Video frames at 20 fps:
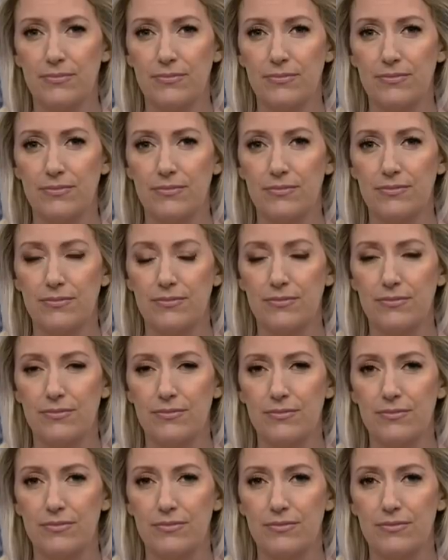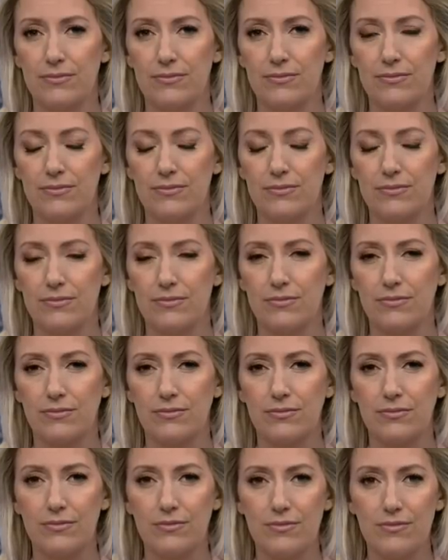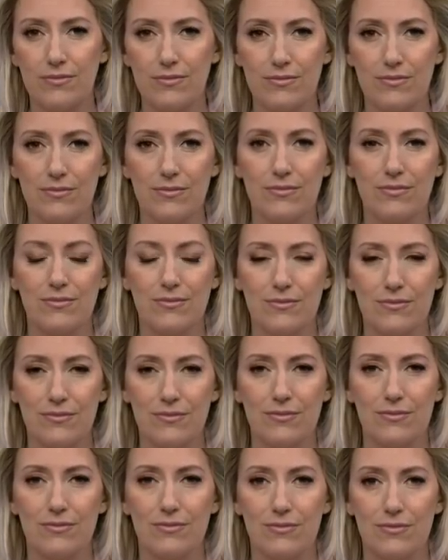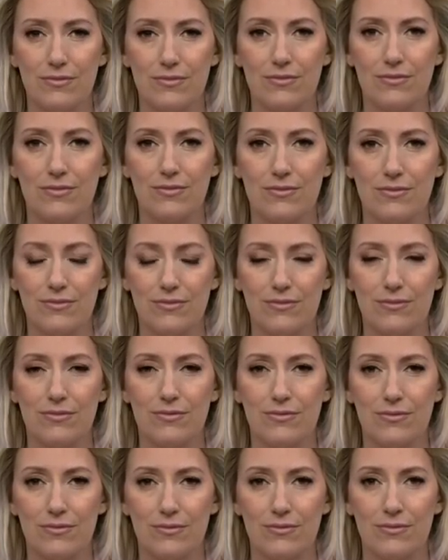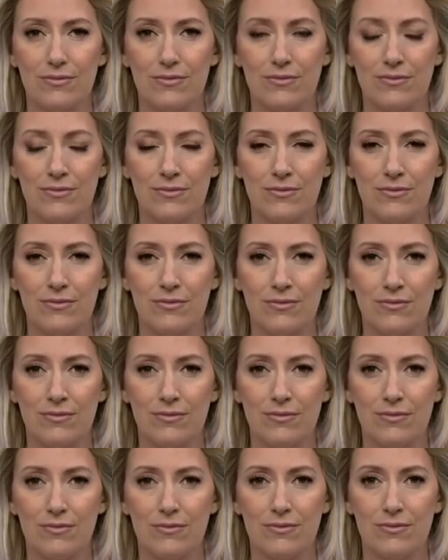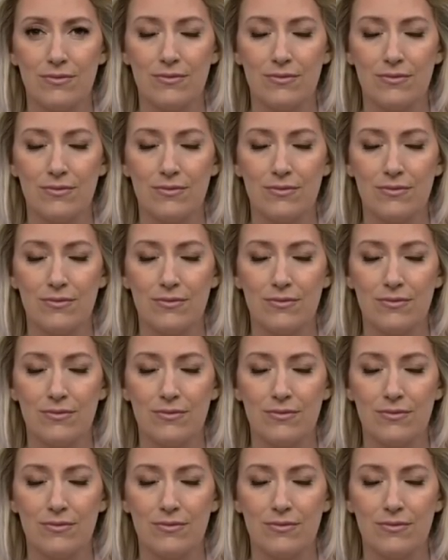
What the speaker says: (not speaking)